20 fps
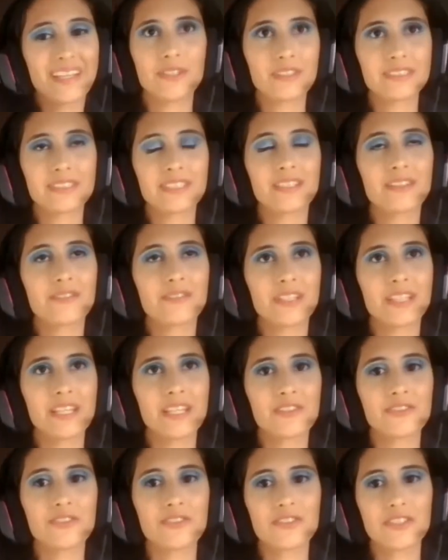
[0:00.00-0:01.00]
toxic
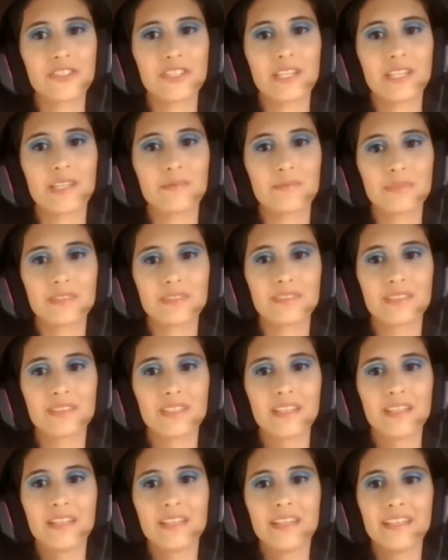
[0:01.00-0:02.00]
relationships,
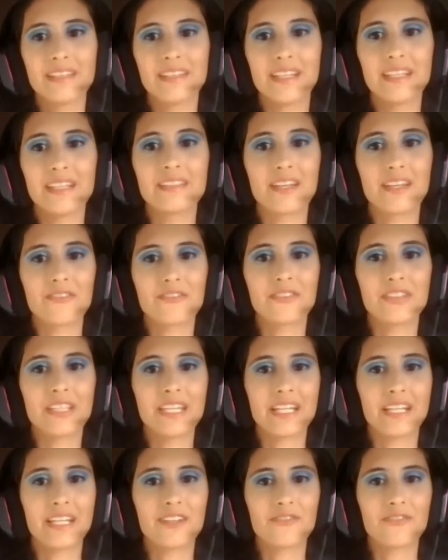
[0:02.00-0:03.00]
it
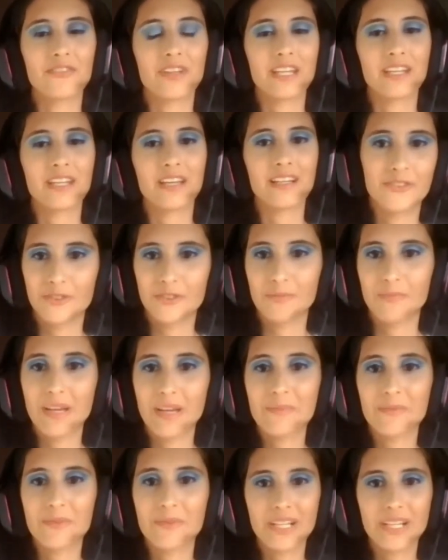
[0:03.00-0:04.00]
definitely can affect your
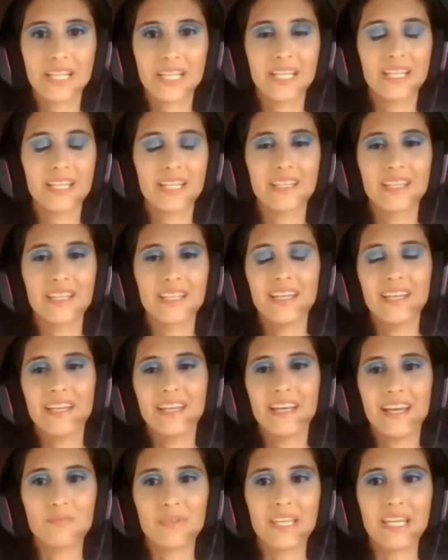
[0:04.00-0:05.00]
memory.
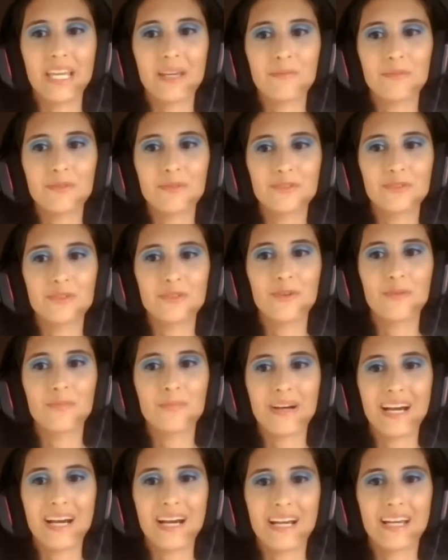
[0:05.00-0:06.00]
Being able to go
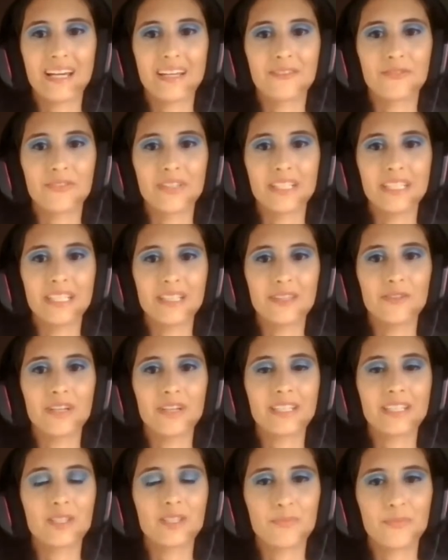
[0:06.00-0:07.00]
back and really
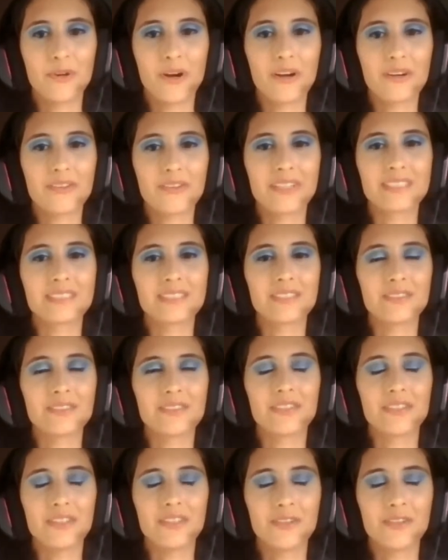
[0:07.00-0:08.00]
look at the progress
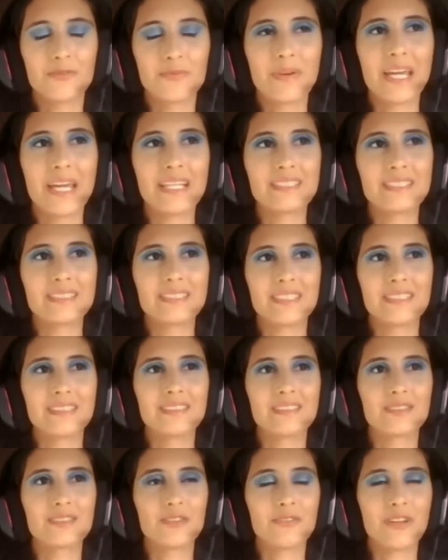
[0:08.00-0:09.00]
you've made,
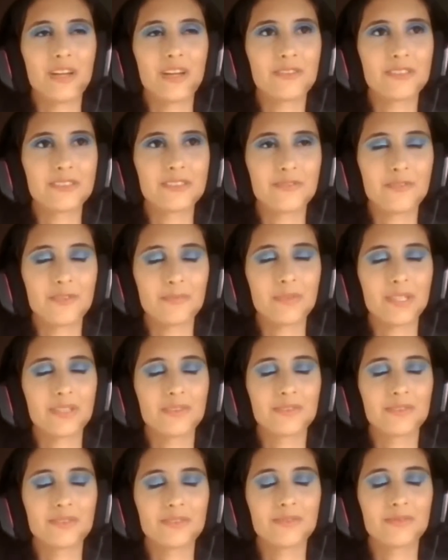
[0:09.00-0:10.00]
since survivors of
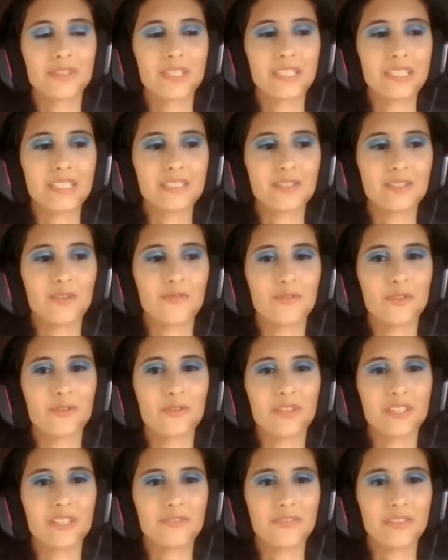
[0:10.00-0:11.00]
abuse really suffer
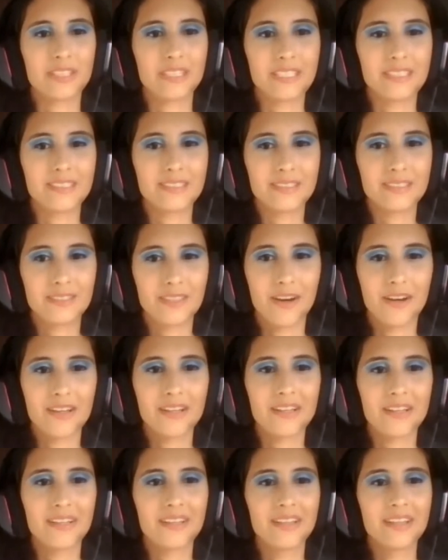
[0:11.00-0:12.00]
with feeling
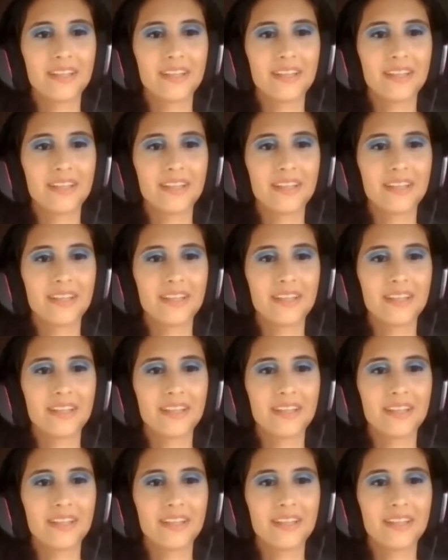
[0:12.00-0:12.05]
stuck.